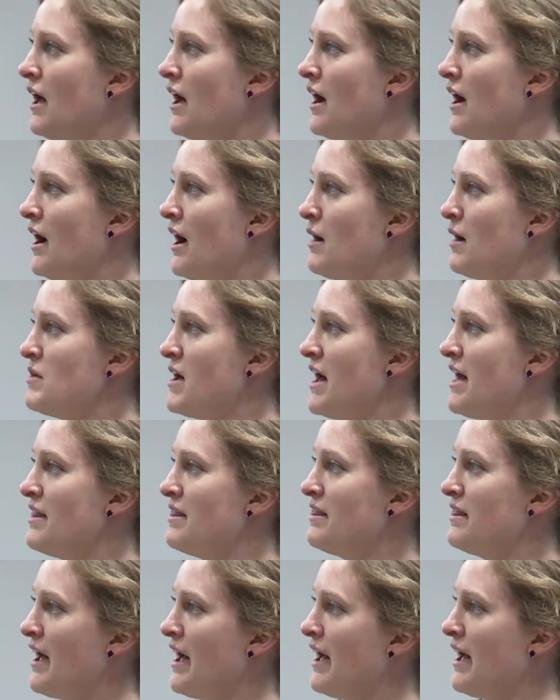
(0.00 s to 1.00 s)
Um,
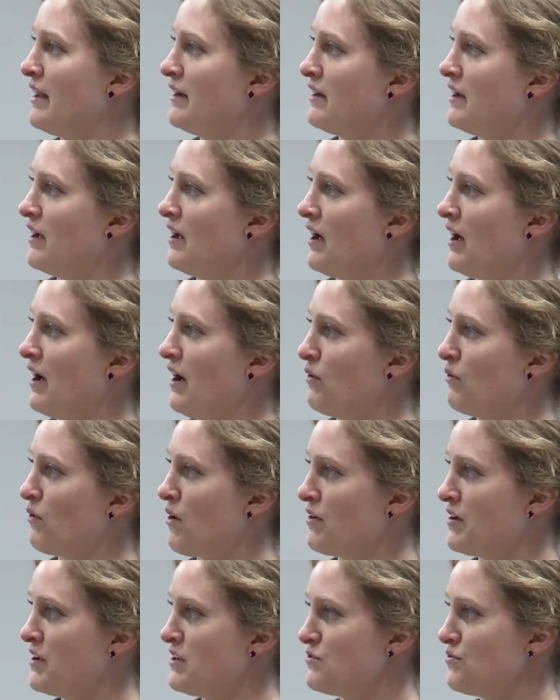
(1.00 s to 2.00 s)
and then uh,
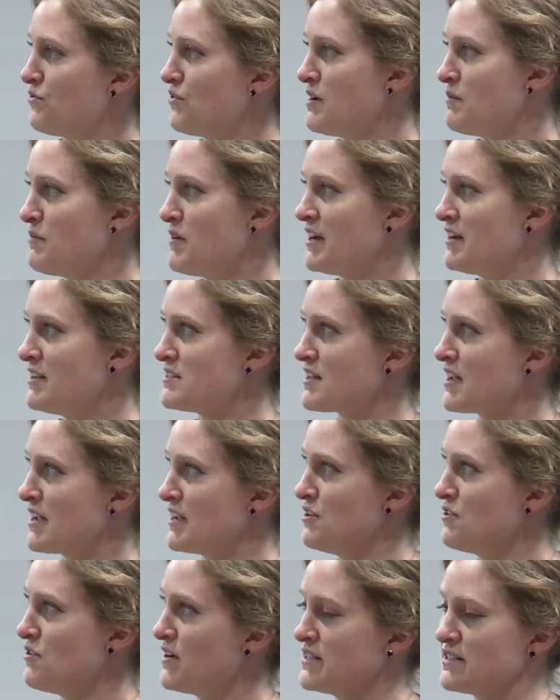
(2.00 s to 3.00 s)
Ronit Friedman is at
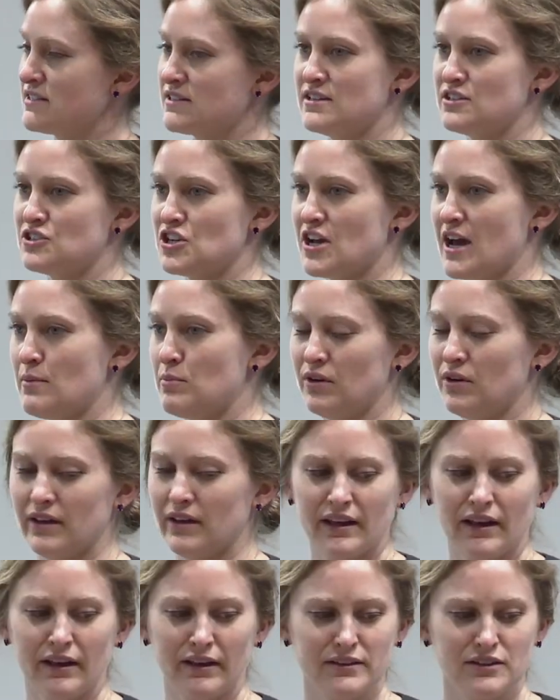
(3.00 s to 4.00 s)
UNC Chapel
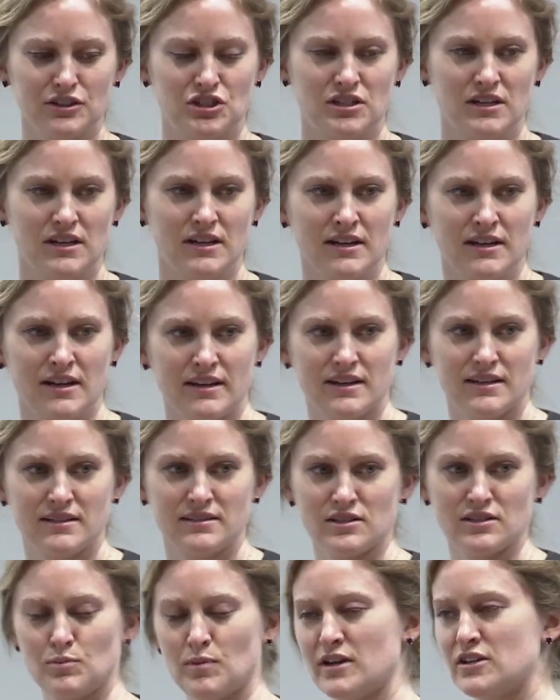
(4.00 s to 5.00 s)
Hill. She is a
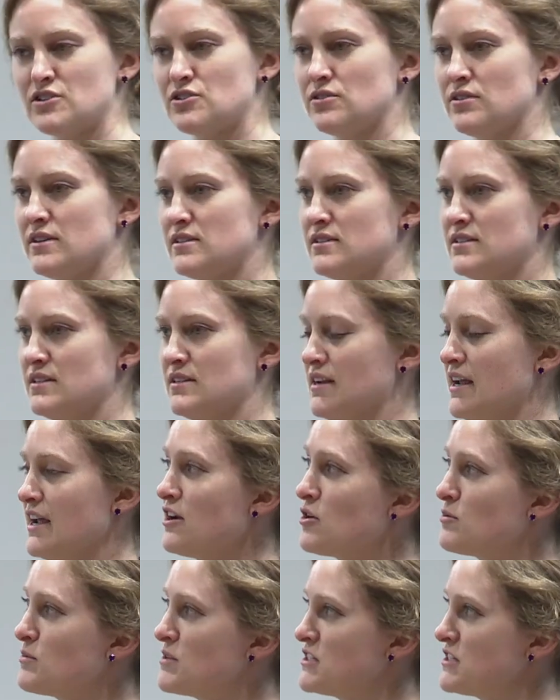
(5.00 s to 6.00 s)
specialist in
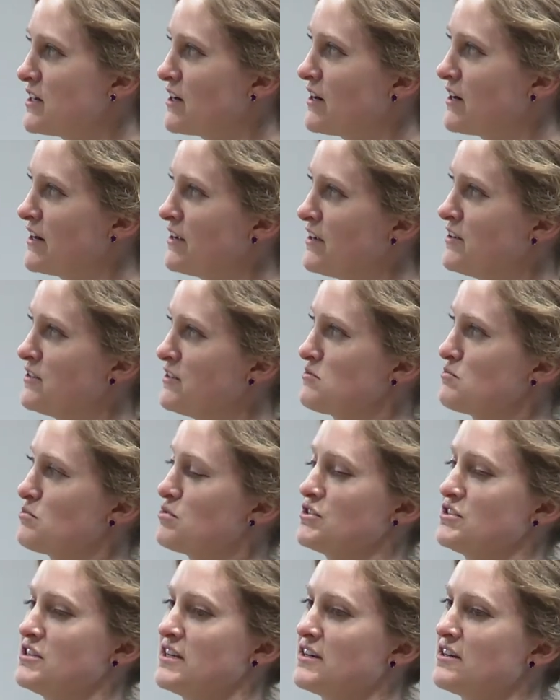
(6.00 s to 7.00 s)
nanomaterials and
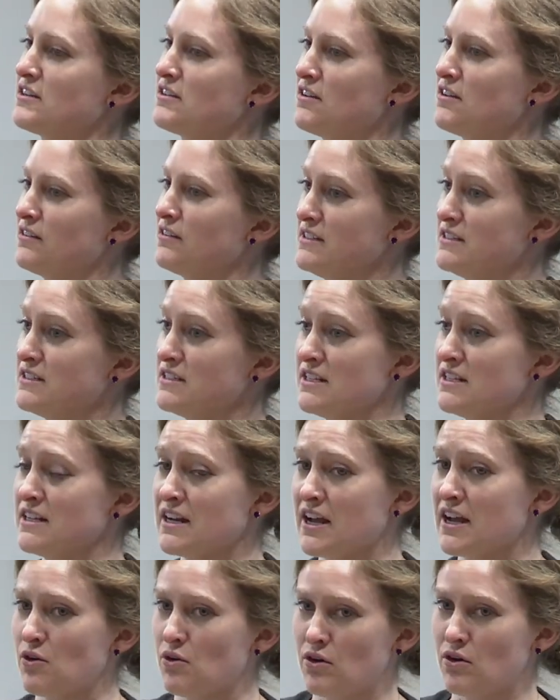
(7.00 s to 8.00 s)
particularly
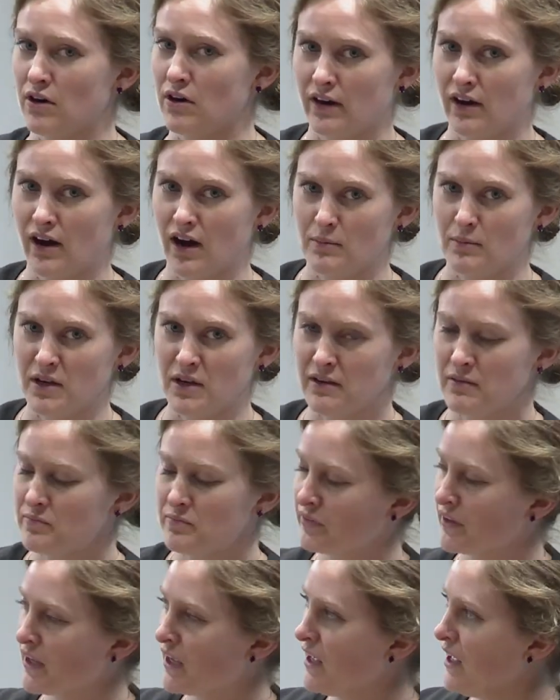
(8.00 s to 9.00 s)
DNA origami.
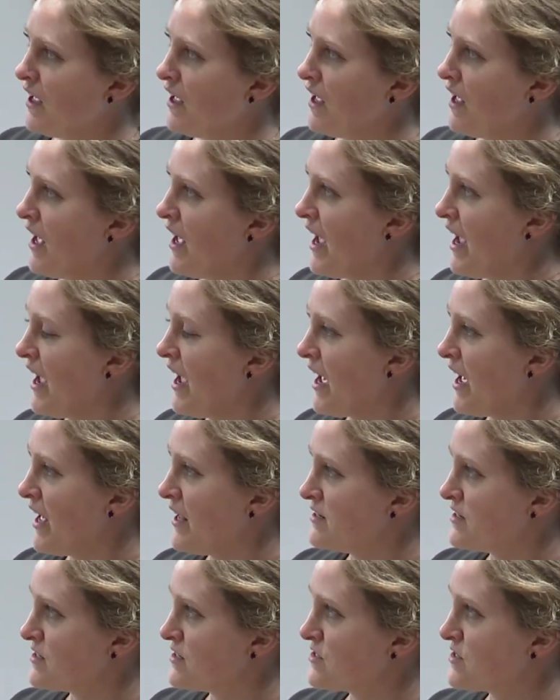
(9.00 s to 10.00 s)

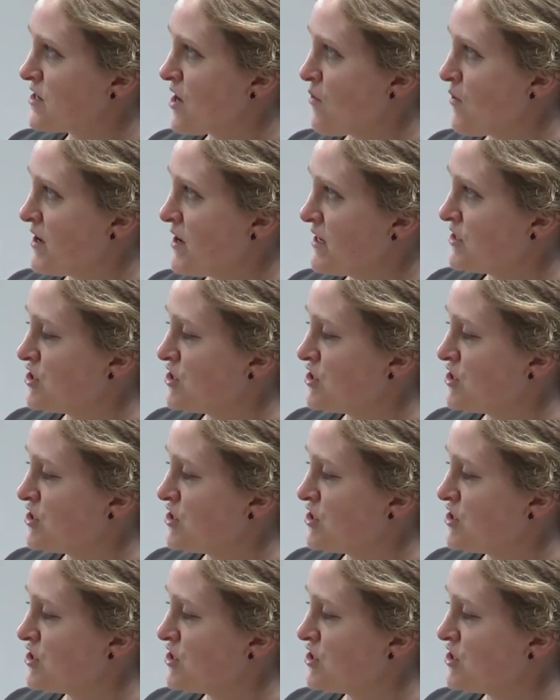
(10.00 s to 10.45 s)
And so what